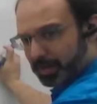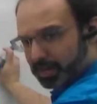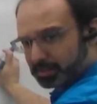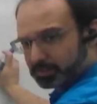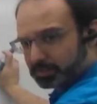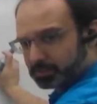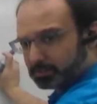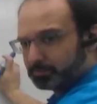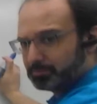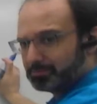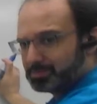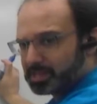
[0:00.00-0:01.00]
S,
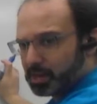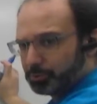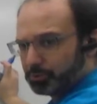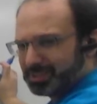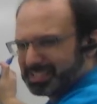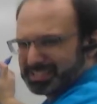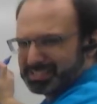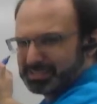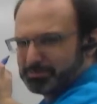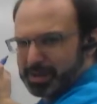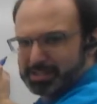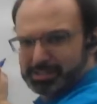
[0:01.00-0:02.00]
south. That's
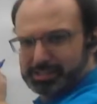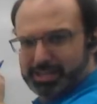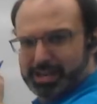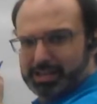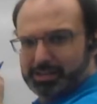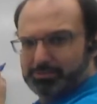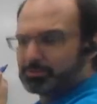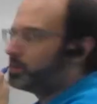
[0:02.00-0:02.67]
basically negative.